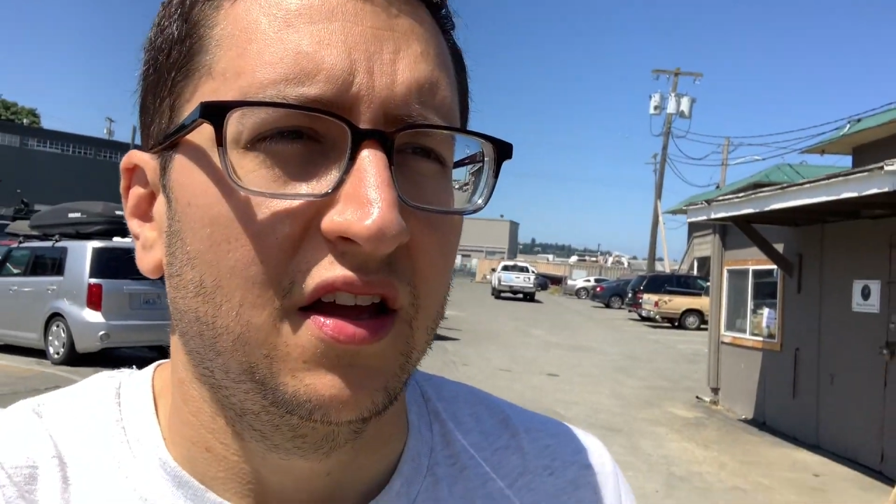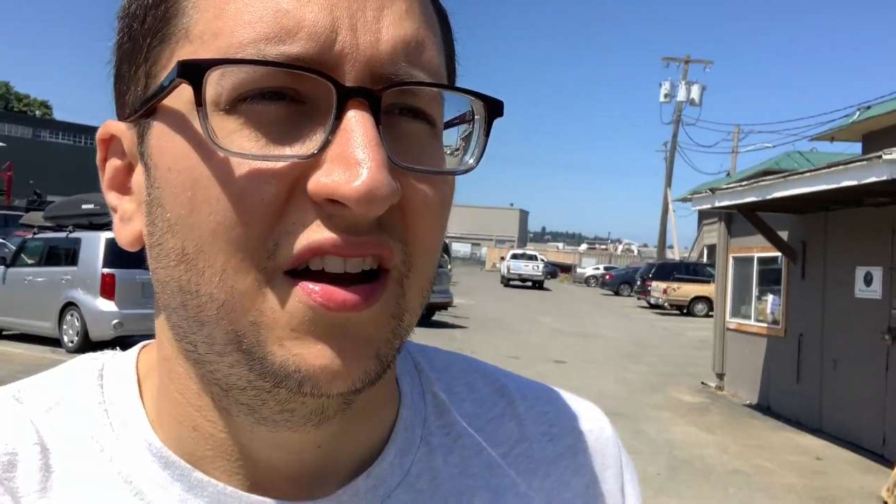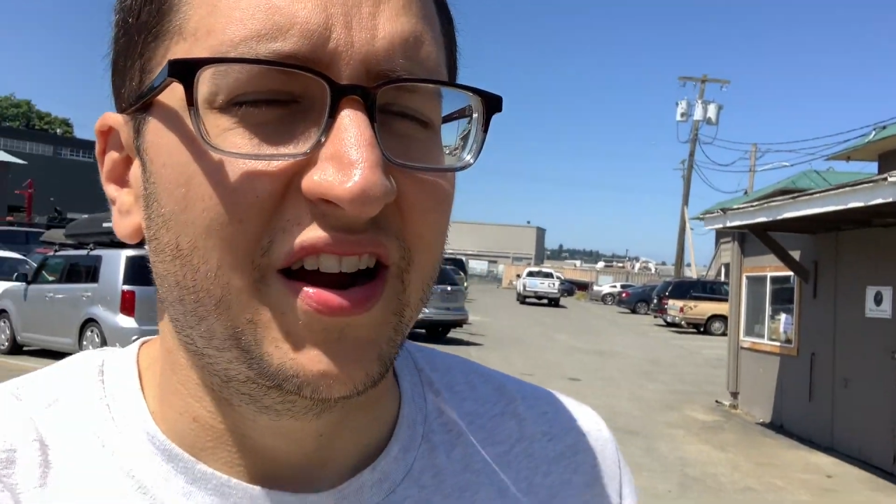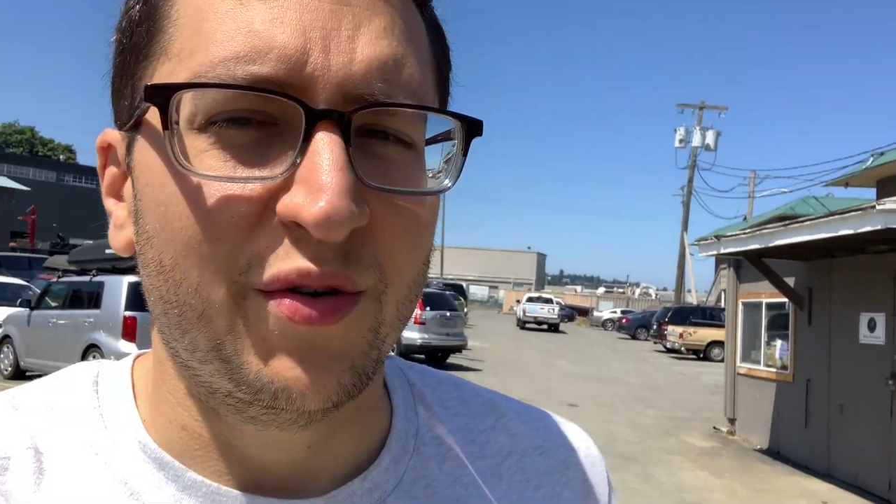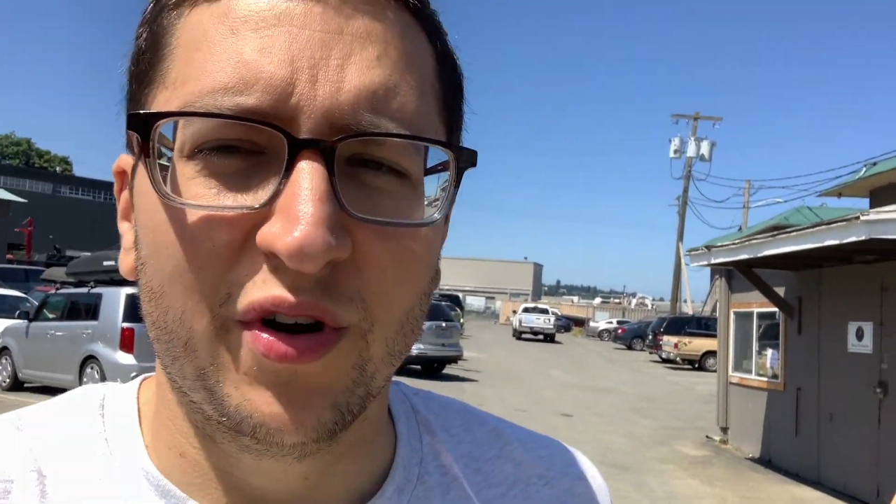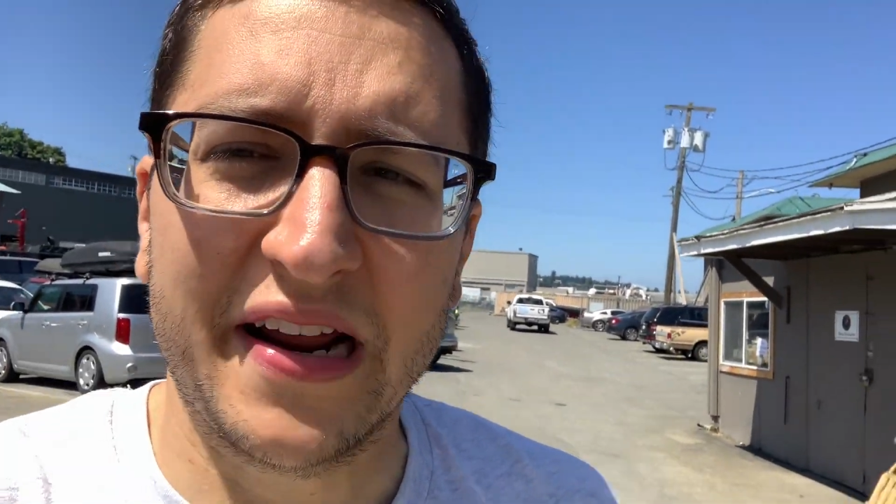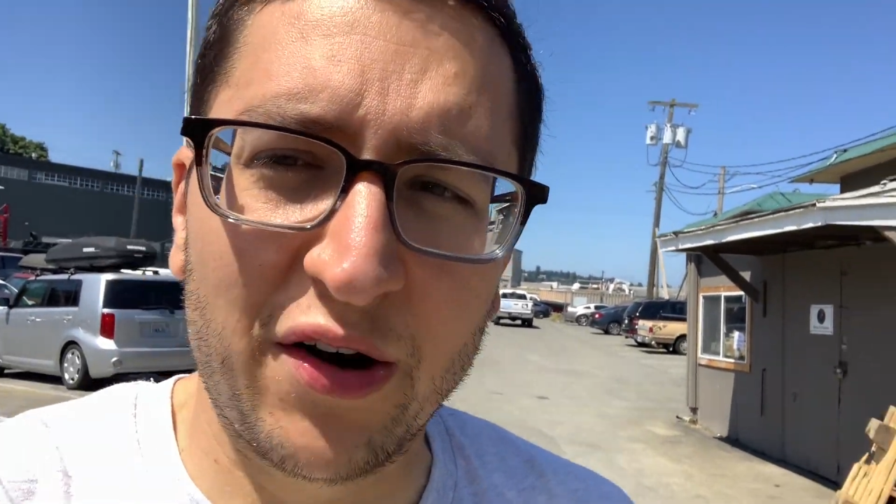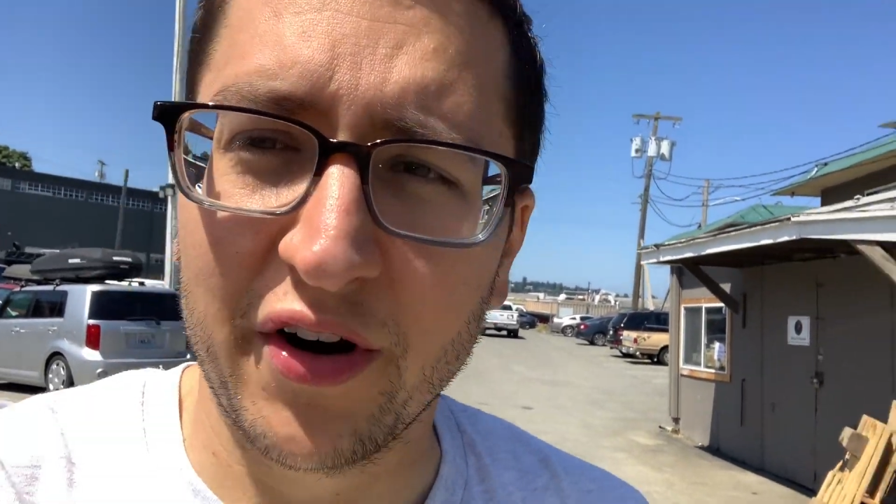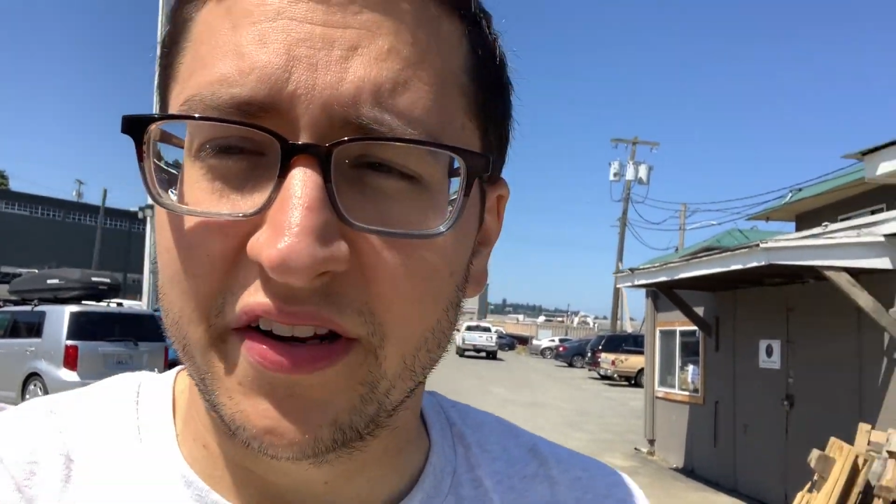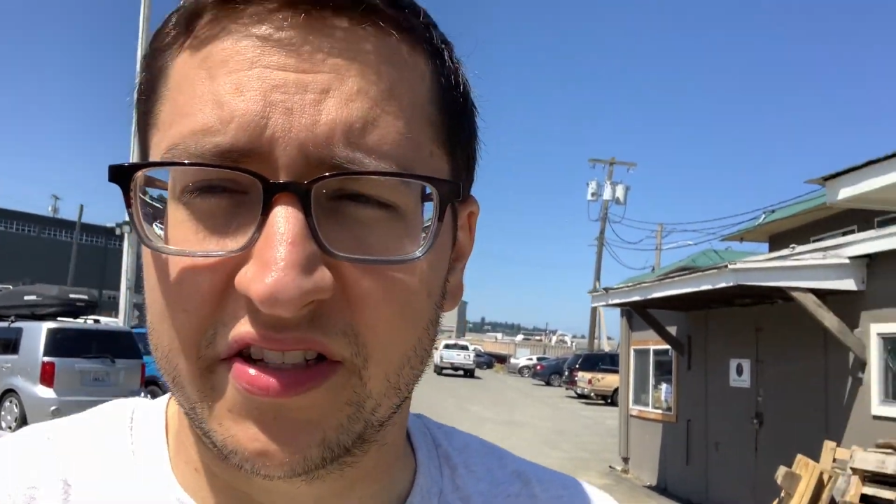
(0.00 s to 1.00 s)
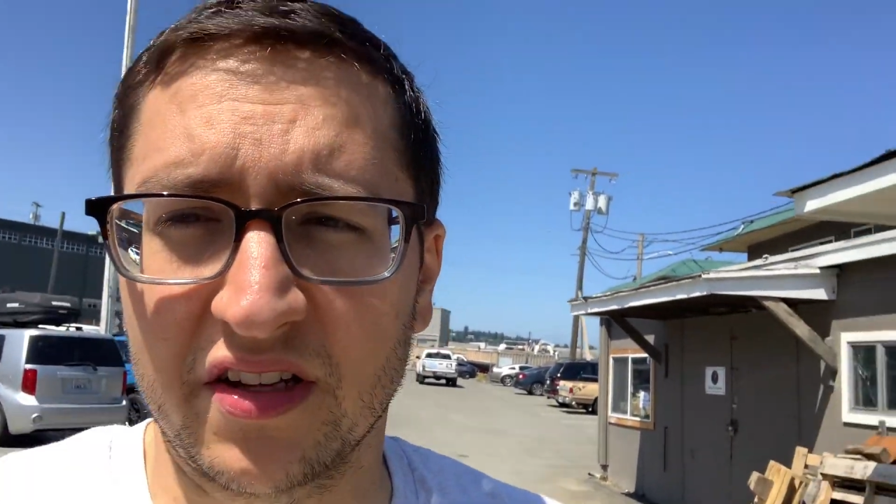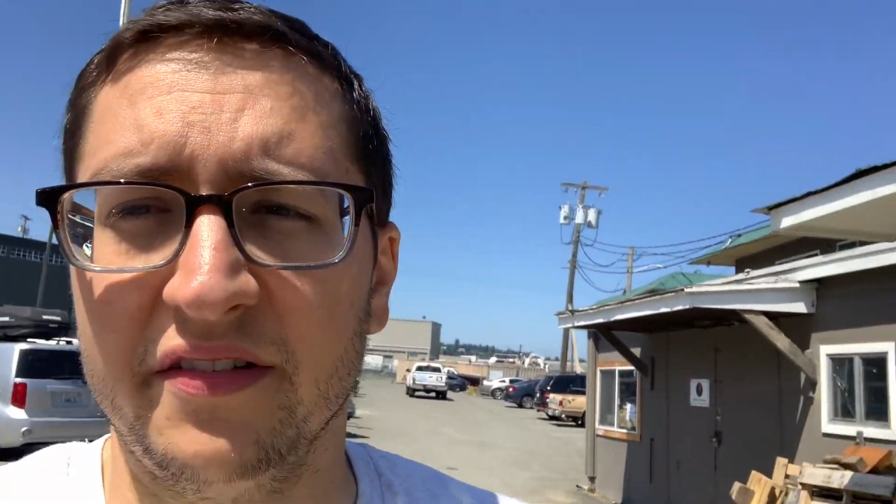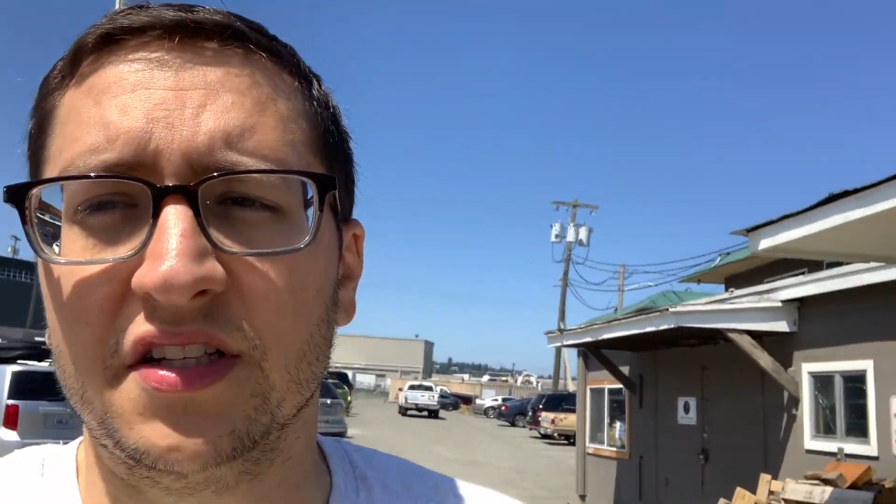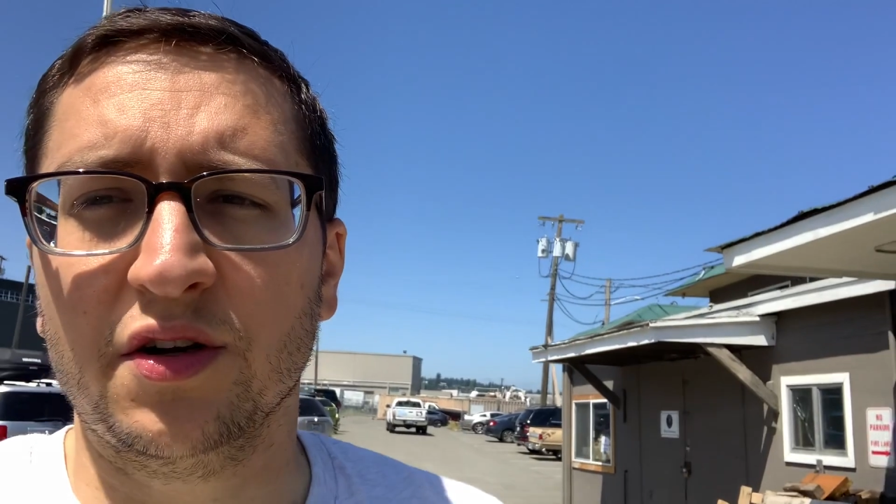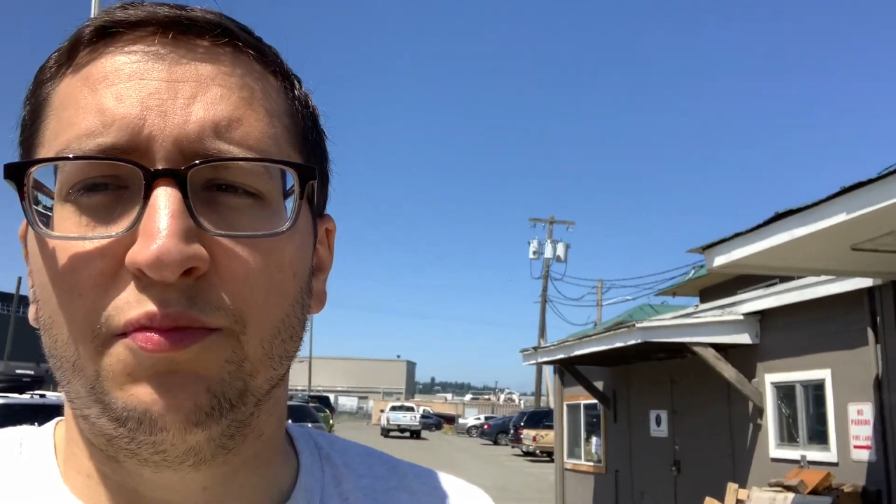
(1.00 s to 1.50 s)
All right, we're an hour in, still haven't
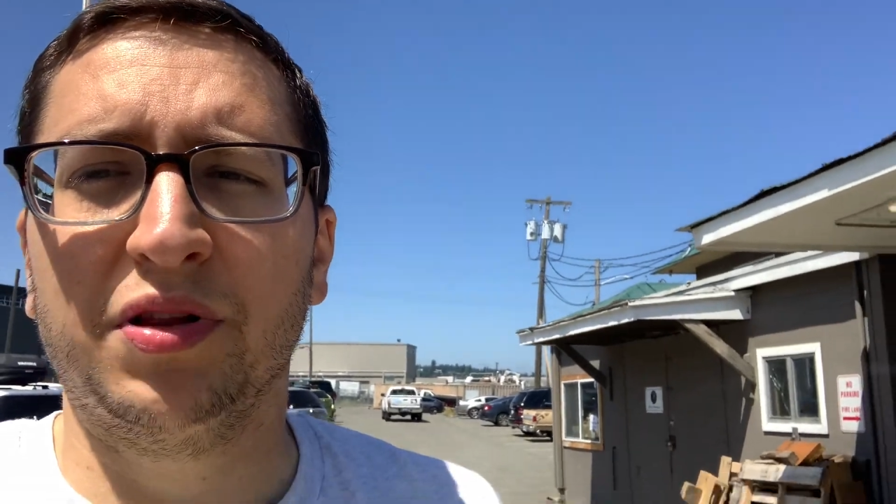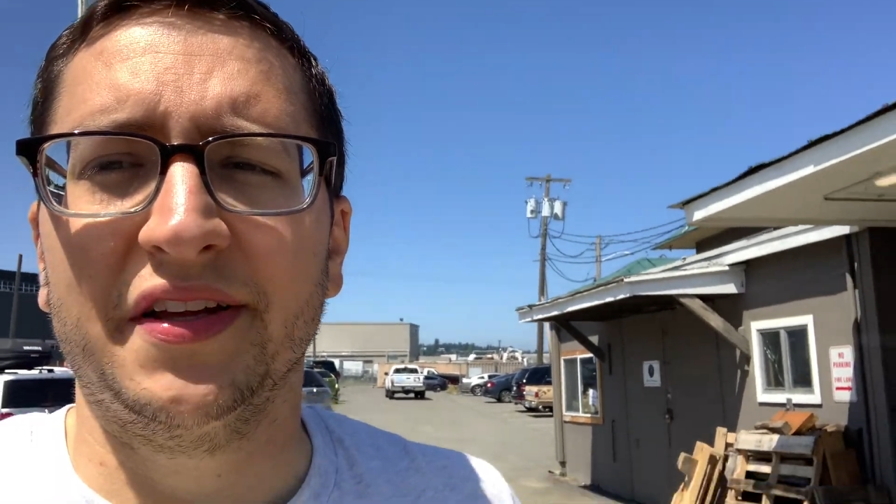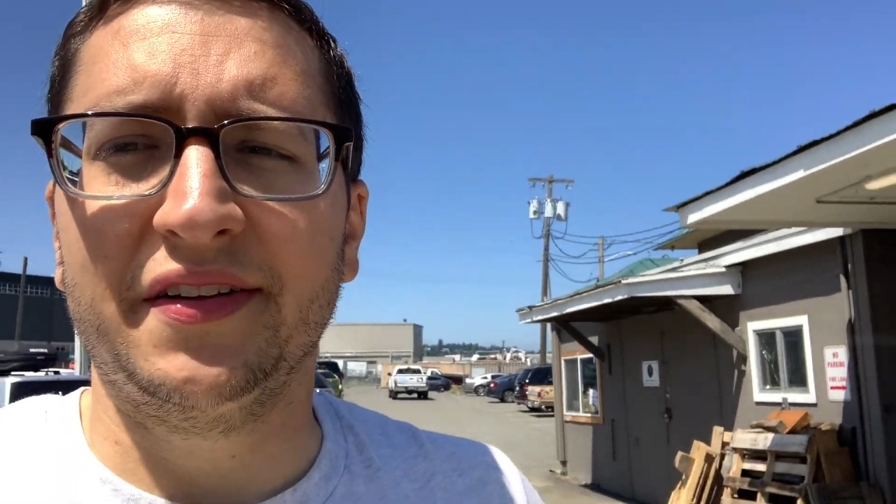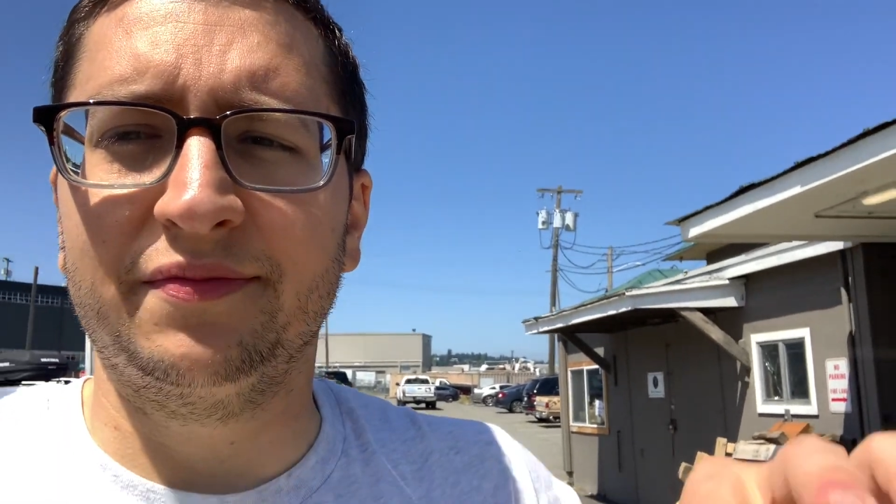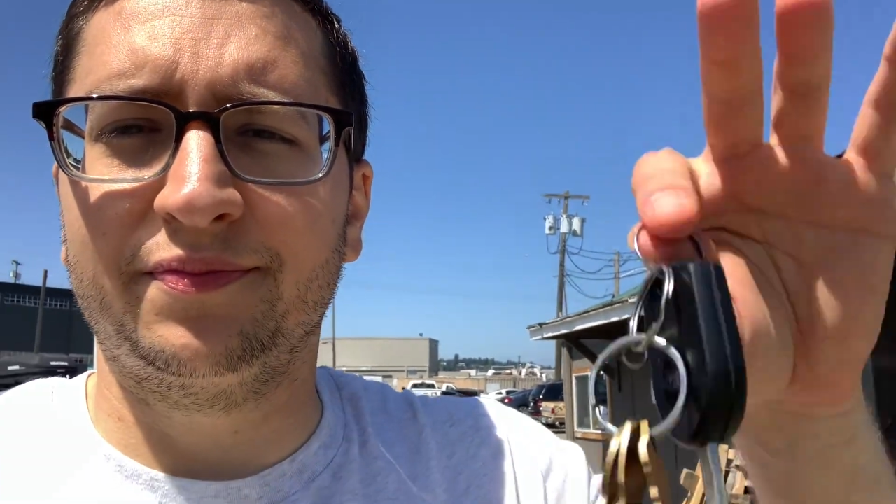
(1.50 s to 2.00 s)
started playing.